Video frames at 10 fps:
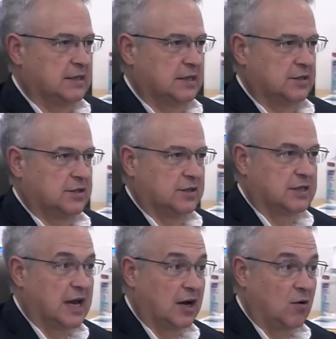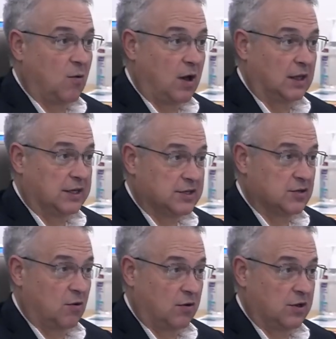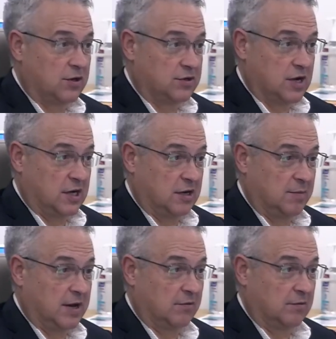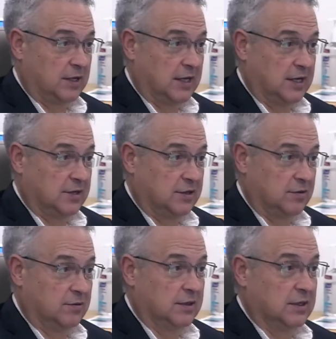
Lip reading: It's just that QALY score that you're talking about related to.